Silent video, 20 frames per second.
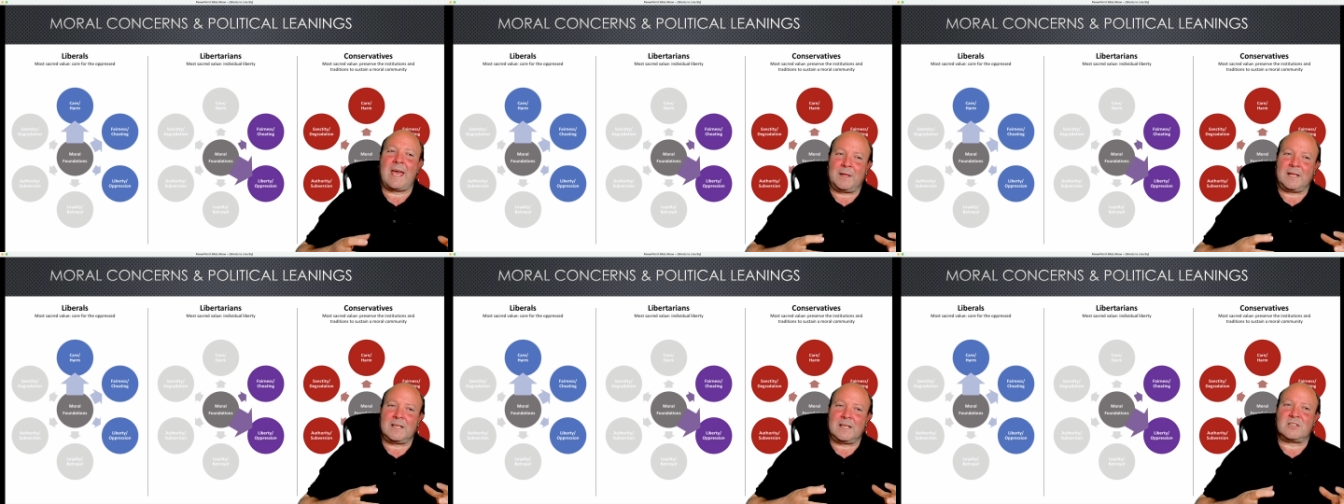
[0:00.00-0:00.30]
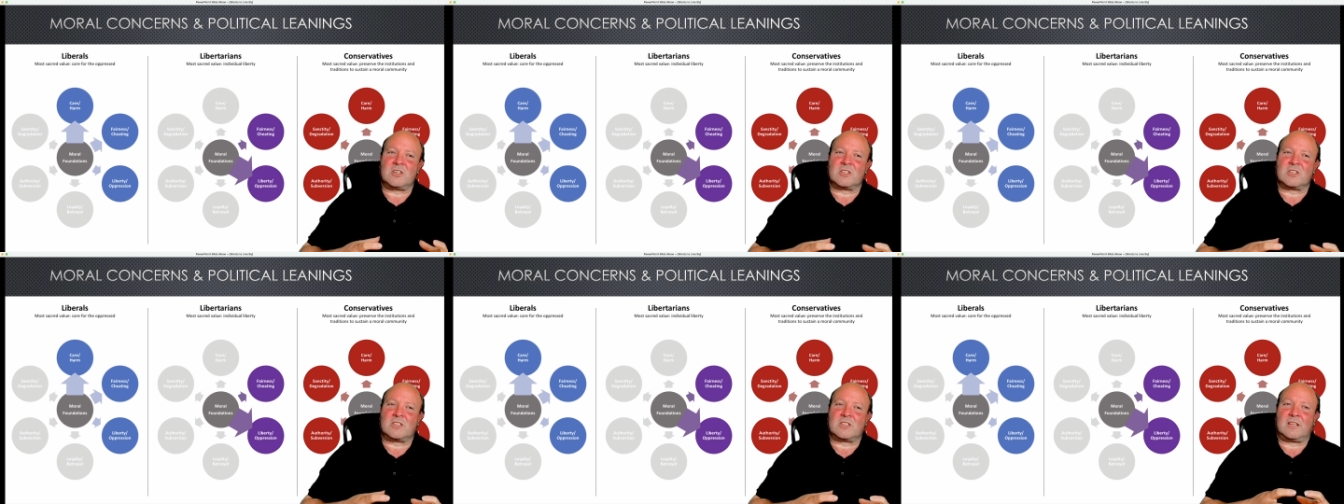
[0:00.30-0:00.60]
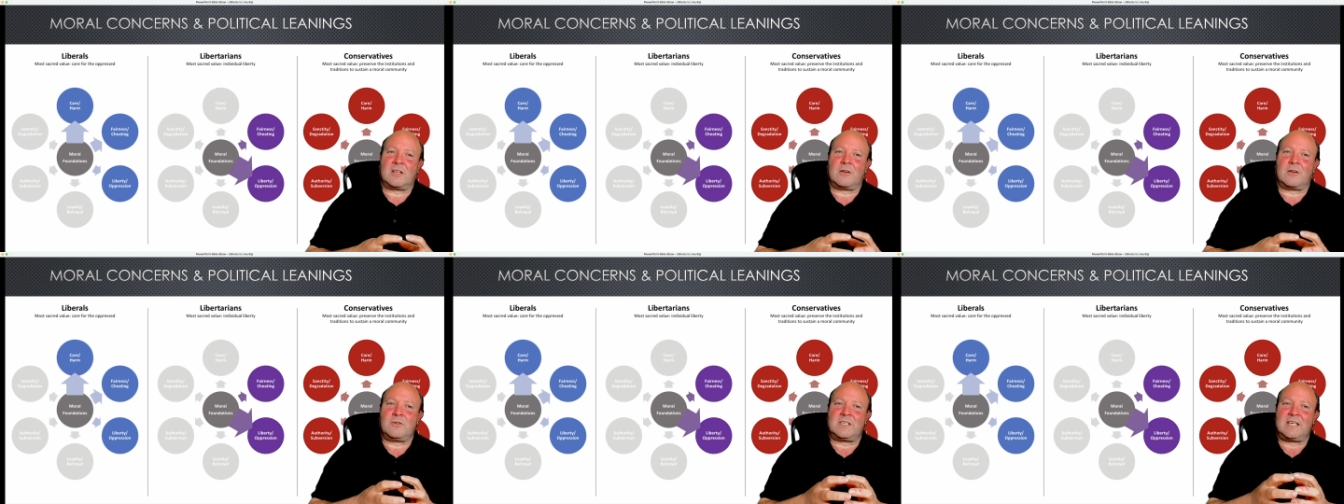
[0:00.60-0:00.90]
but it's just that
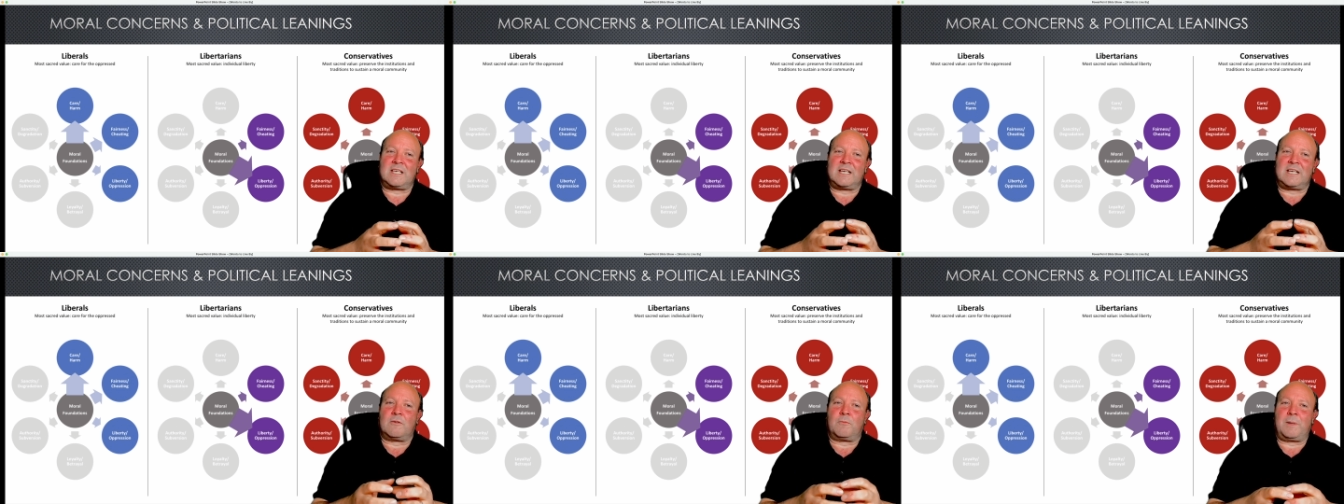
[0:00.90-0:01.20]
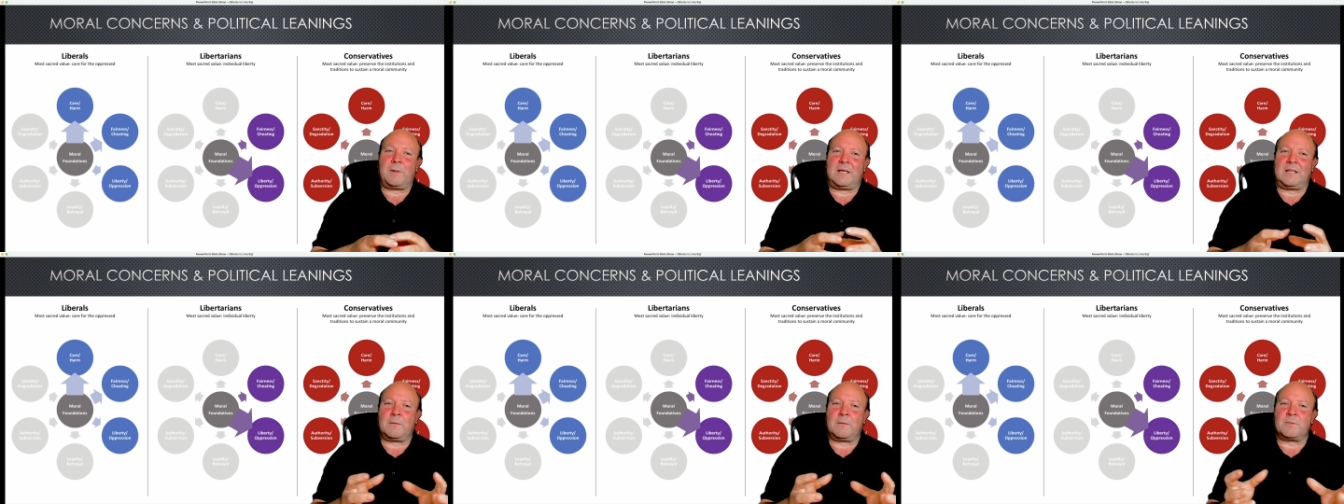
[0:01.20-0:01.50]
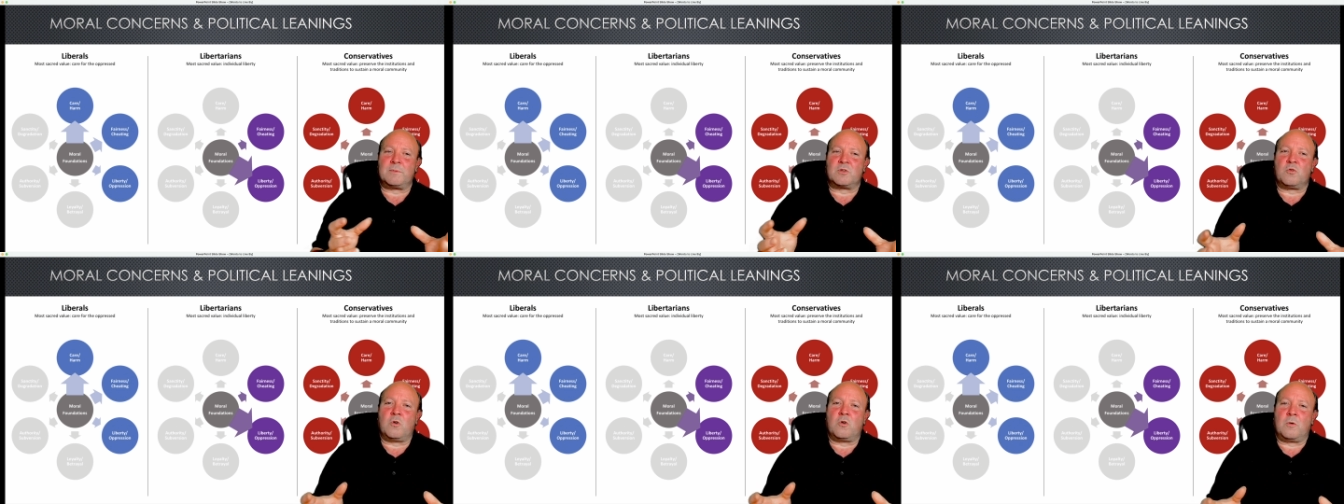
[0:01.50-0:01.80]
those things have been
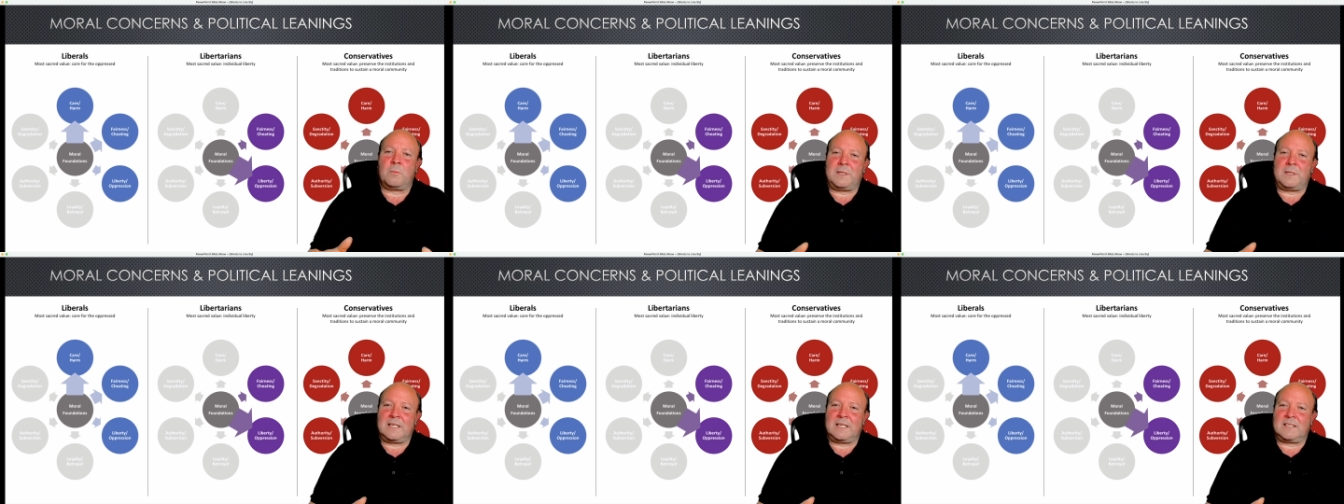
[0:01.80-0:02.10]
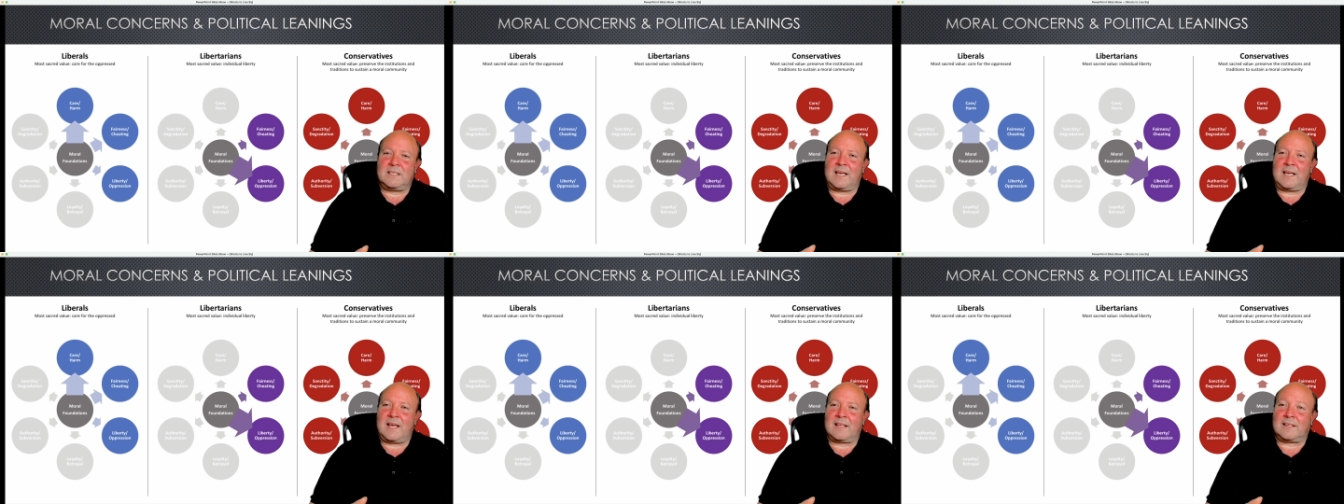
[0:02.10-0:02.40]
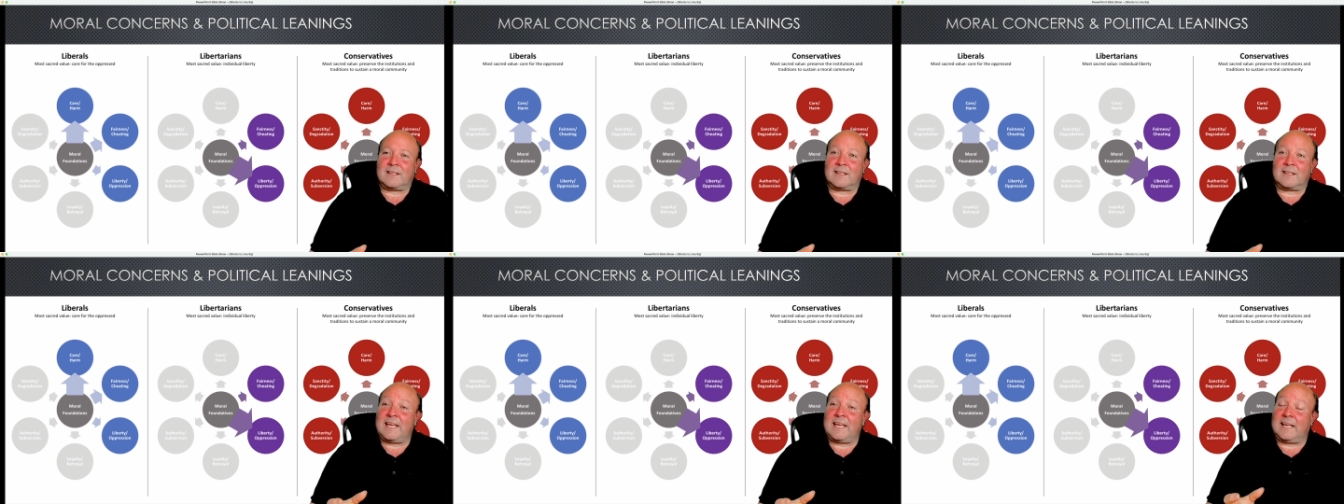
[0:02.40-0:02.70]
absorbed into the
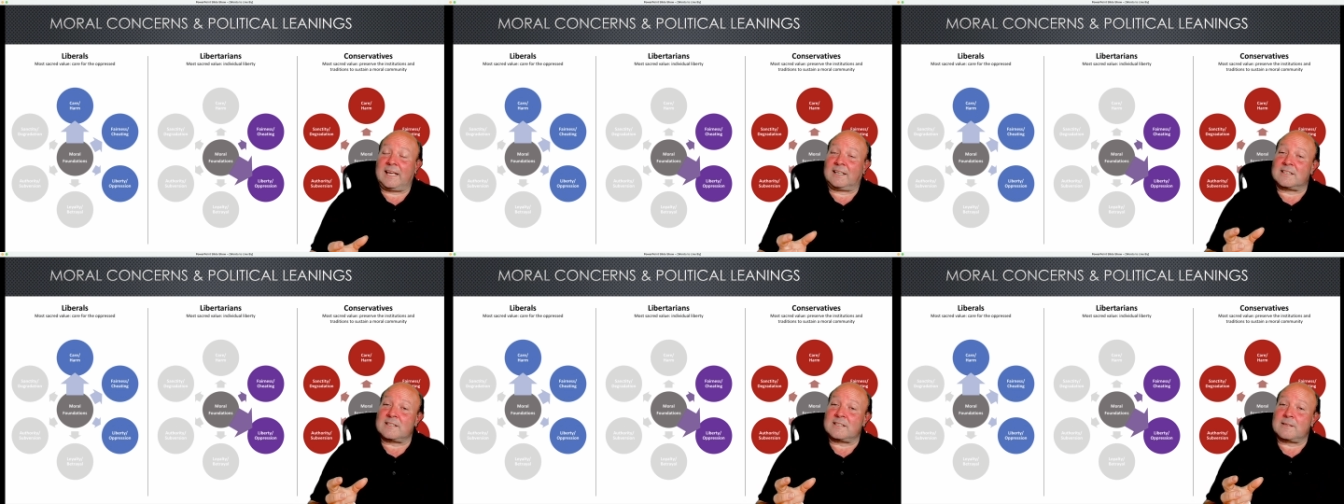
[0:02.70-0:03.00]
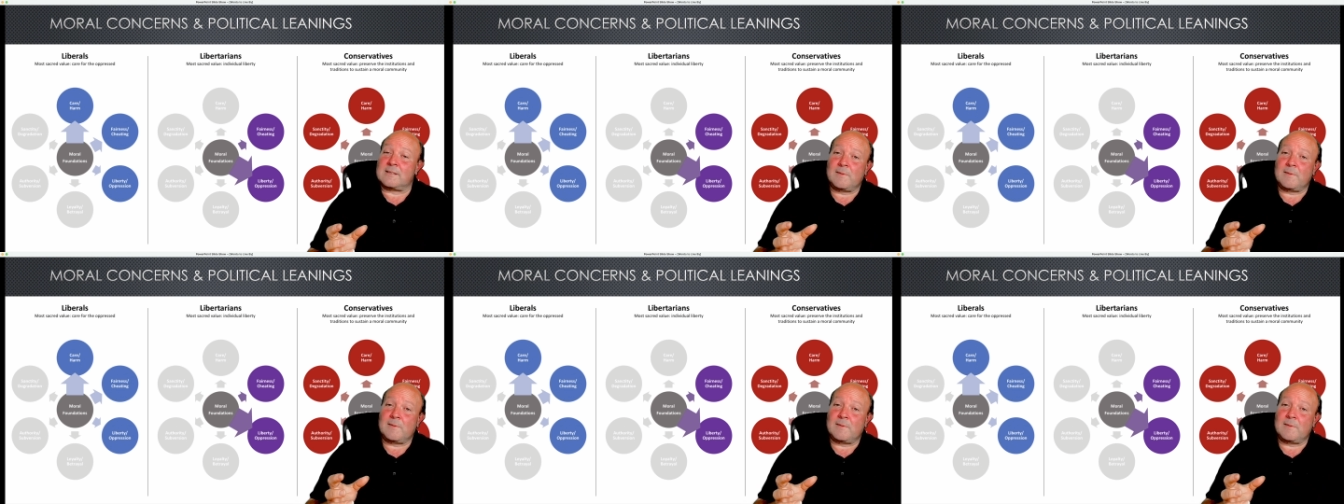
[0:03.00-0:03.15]
other things.